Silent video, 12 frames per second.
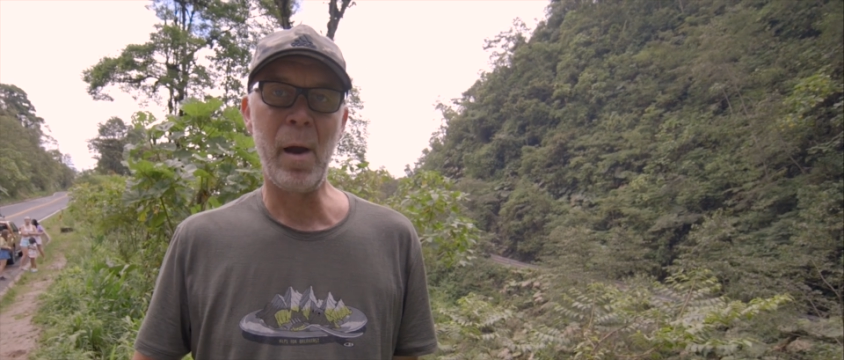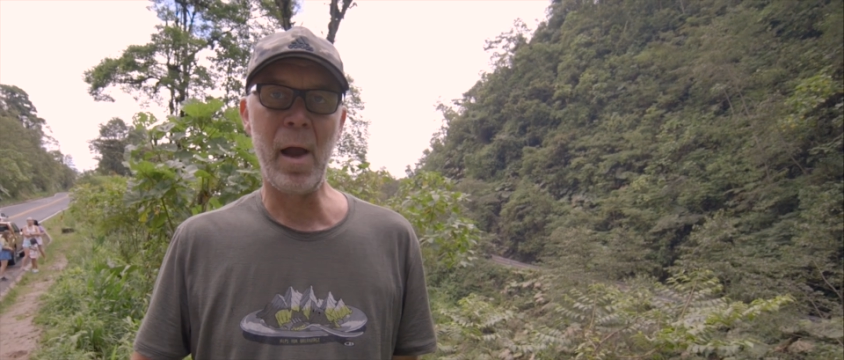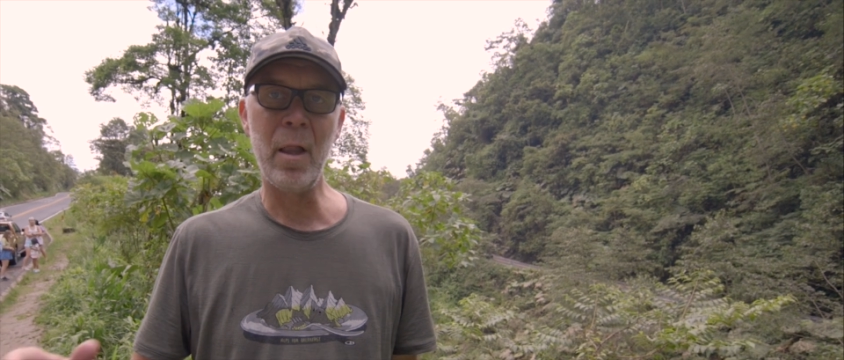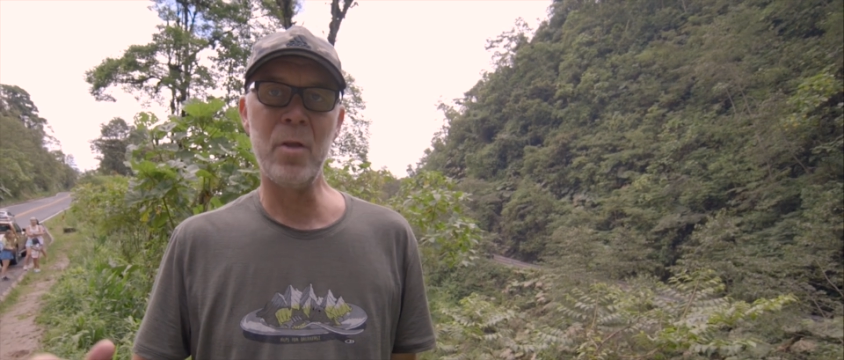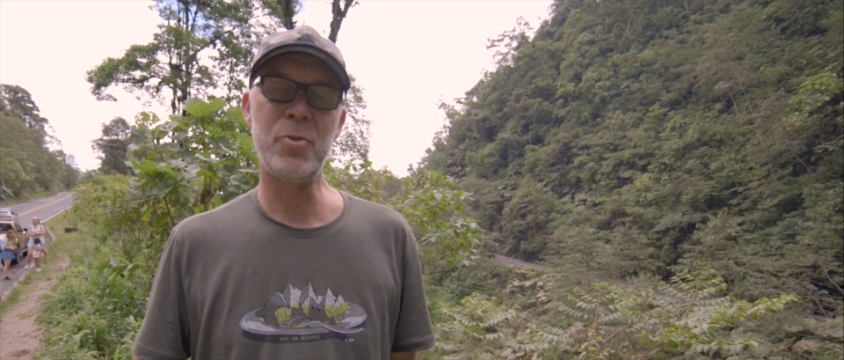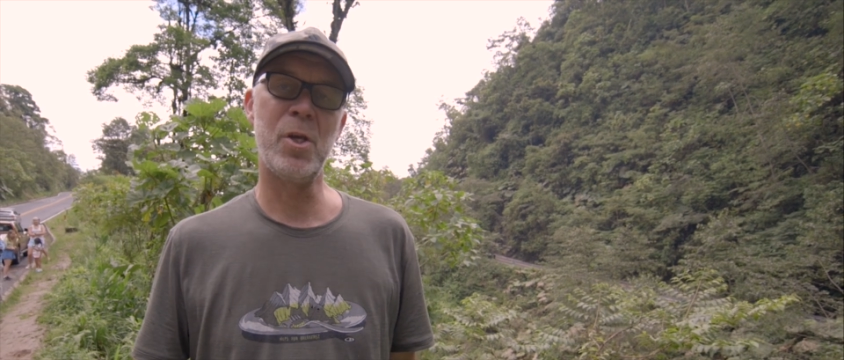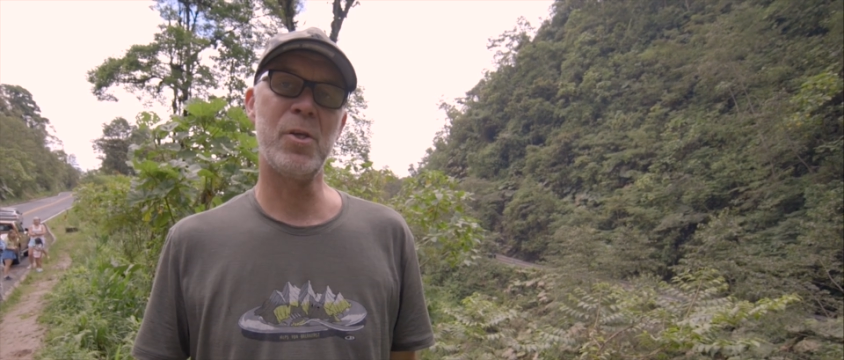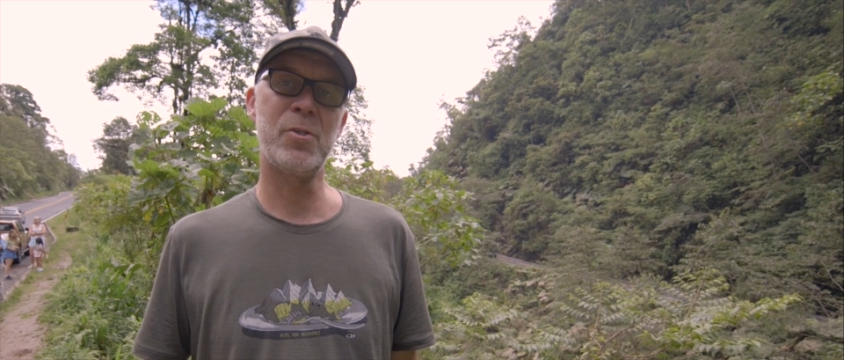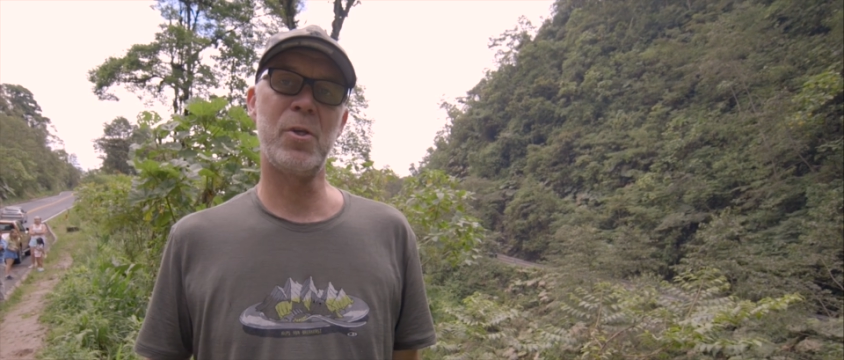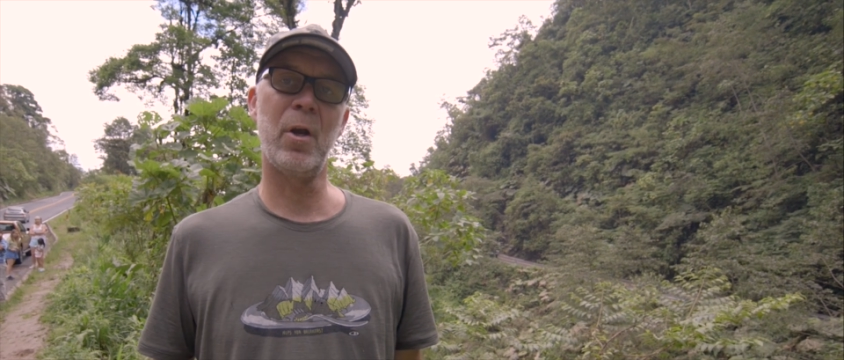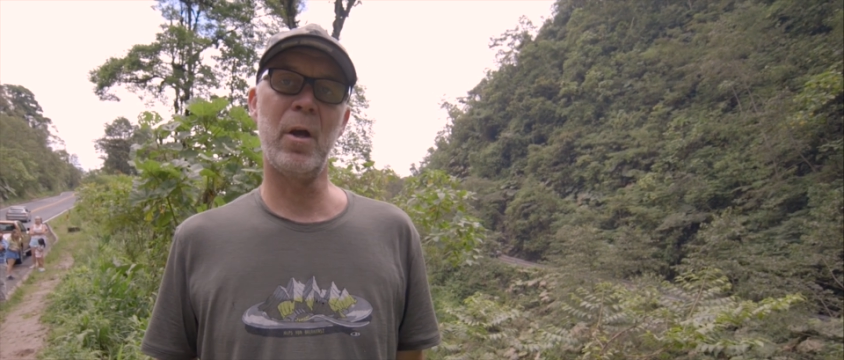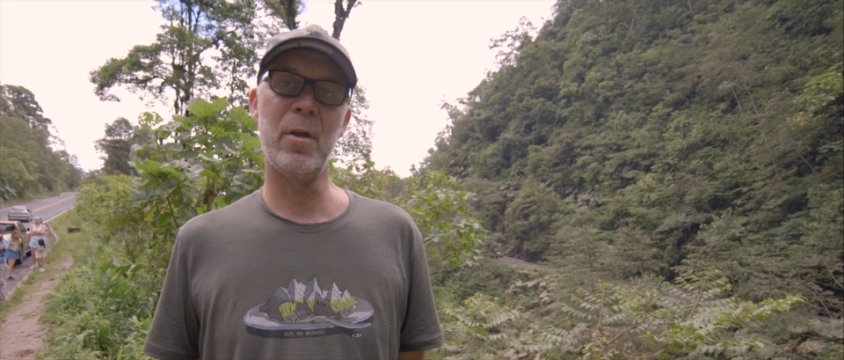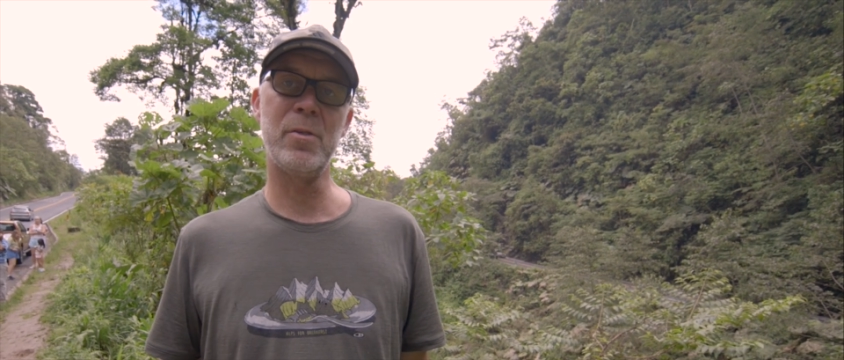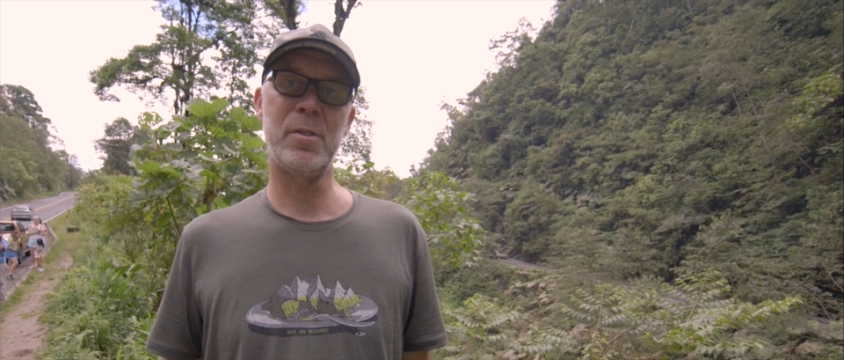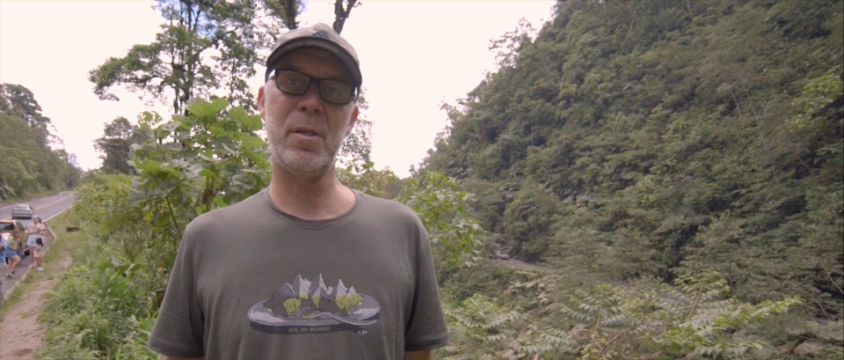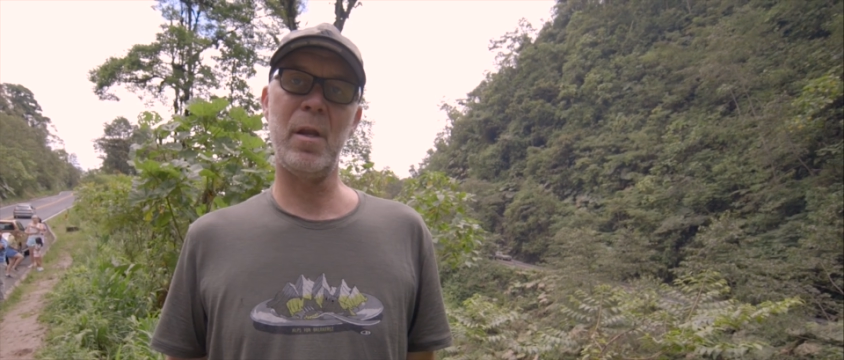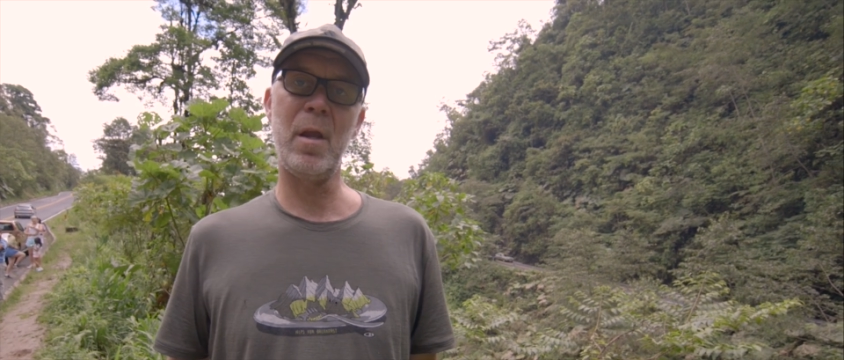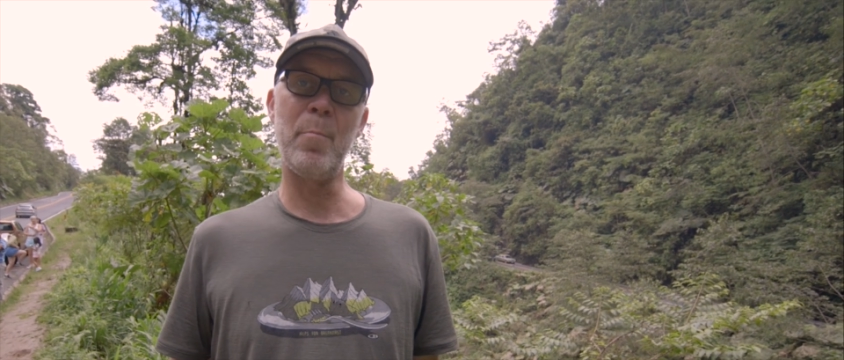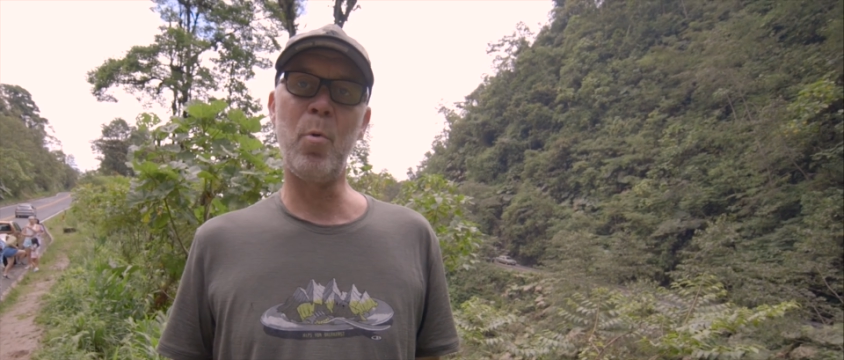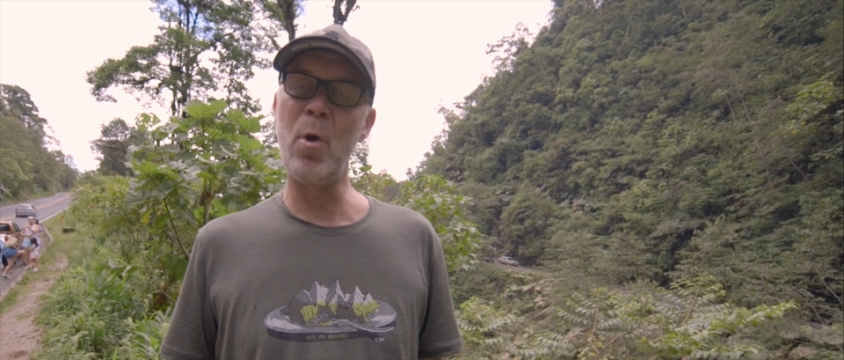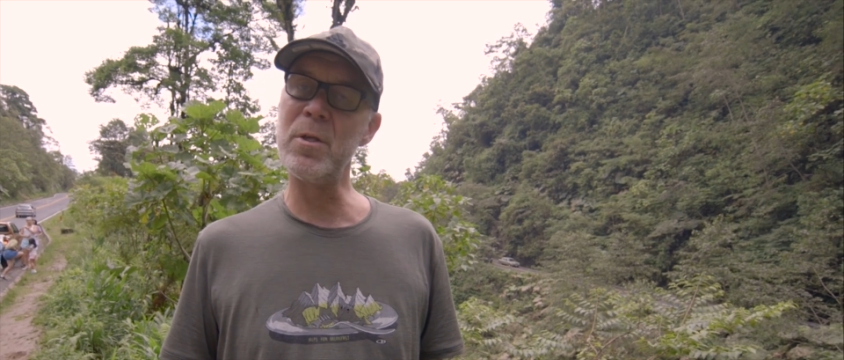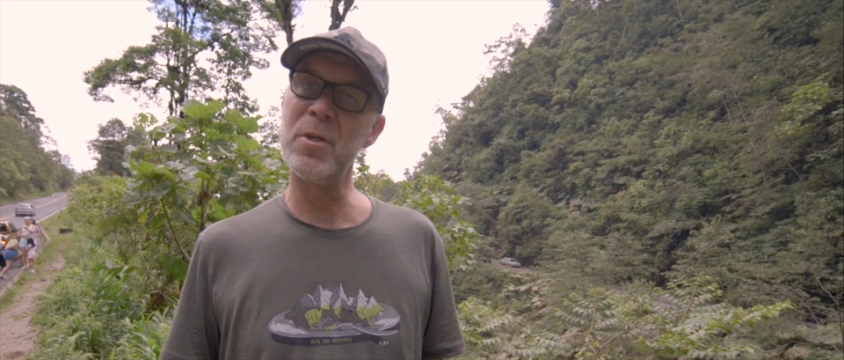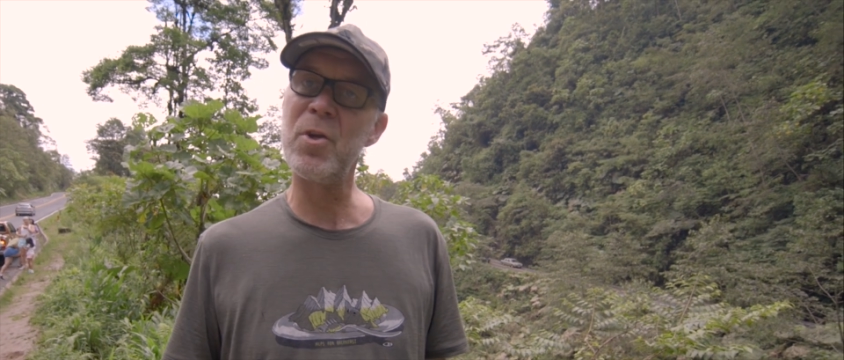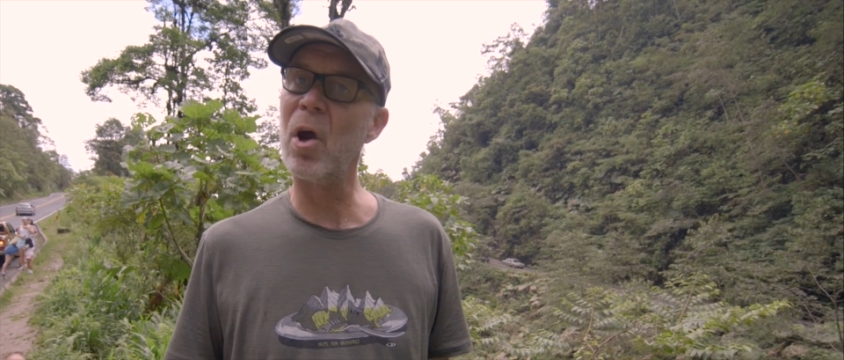biologists are going to study
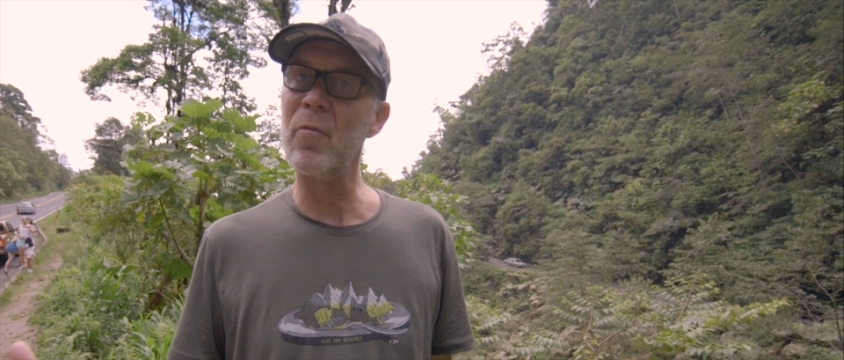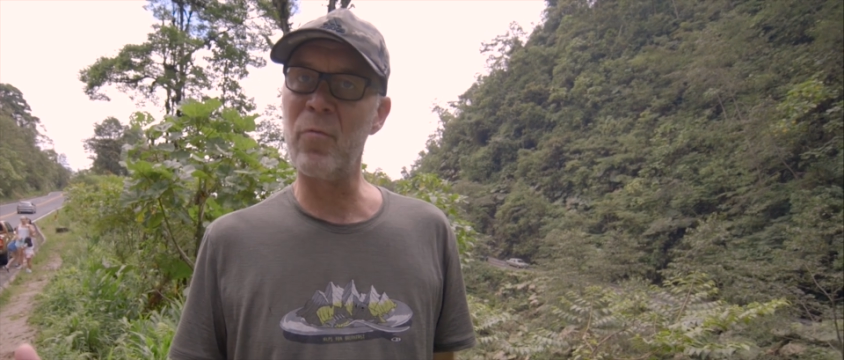poison dart